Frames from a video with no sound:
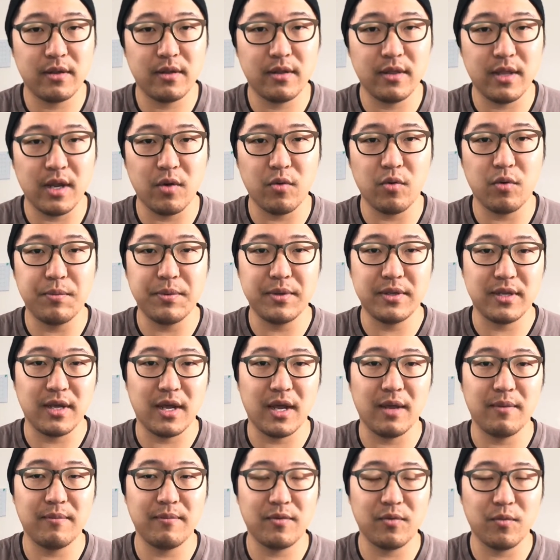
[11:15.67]
There will be
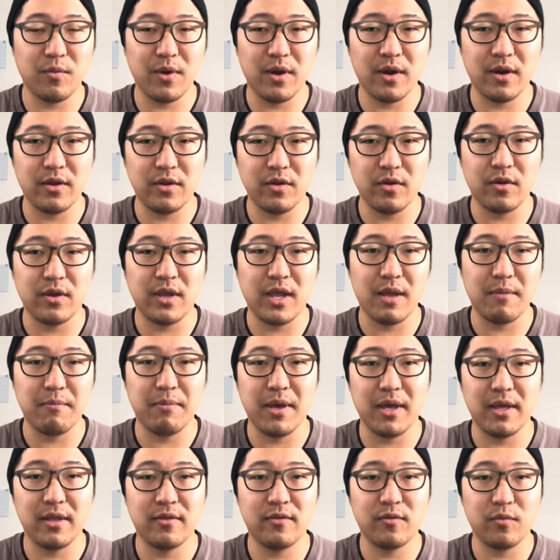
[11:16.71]
times where your
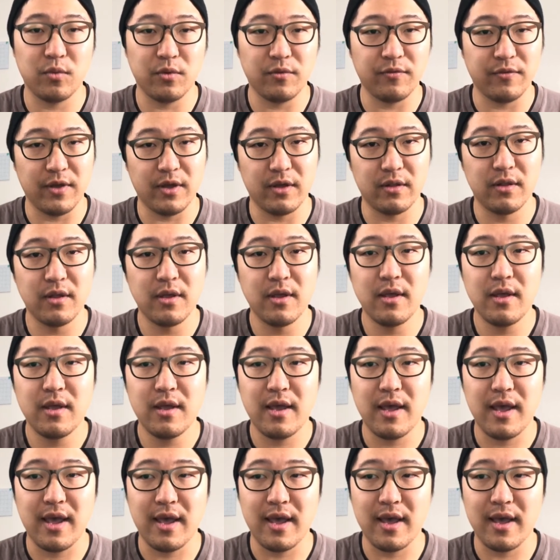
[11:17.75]
campaigns will fail,
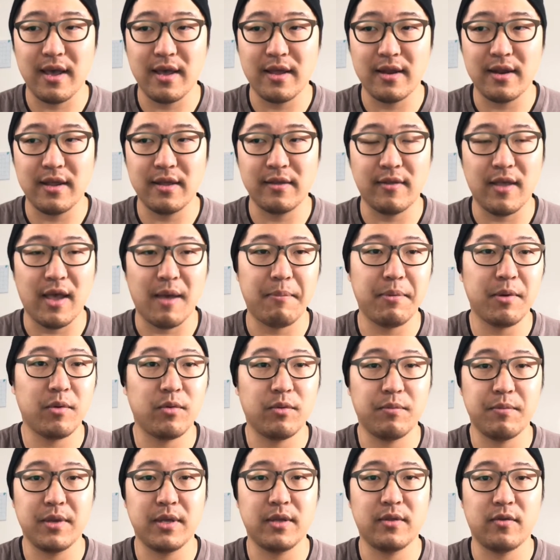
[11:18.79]
and it's happened
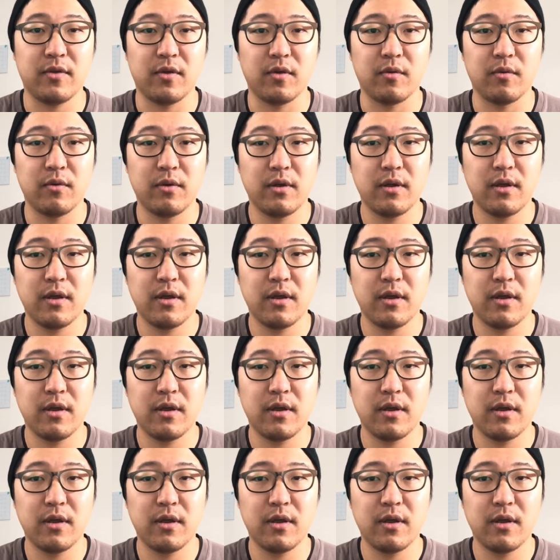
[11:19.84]
with me too.